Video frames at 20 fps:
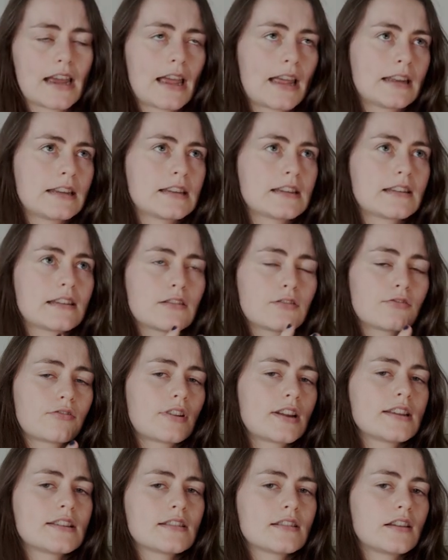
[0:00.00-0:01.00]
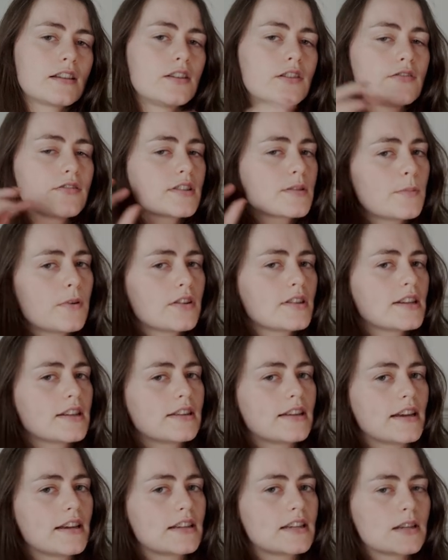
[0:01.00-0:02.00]
and the reason that you've
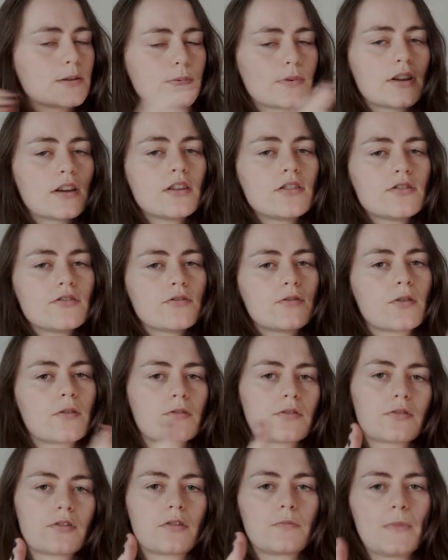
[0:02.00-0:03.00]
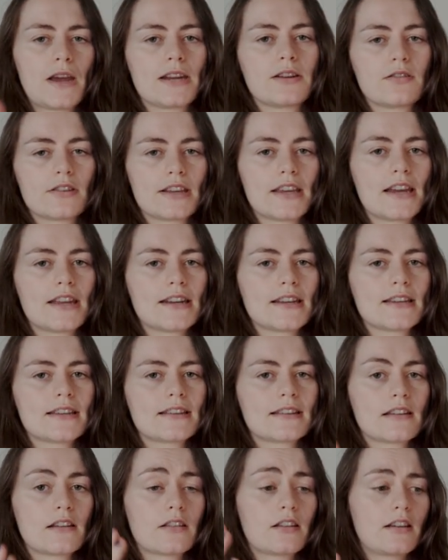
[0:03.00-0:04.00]
spotted this is because you've gone through and made all the
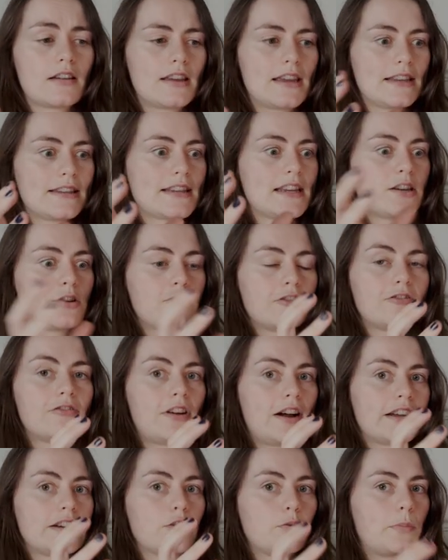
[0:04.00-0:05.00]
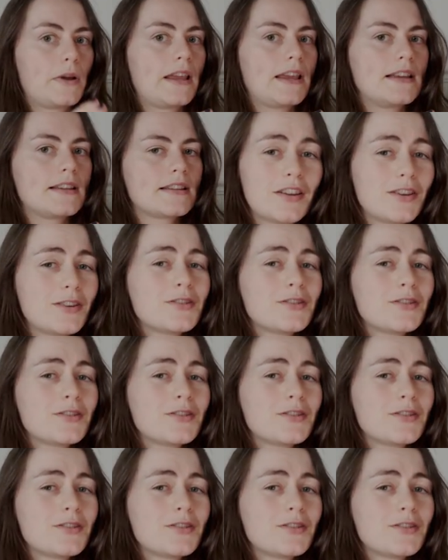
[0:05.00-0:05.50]
edits so that it's in your final piece.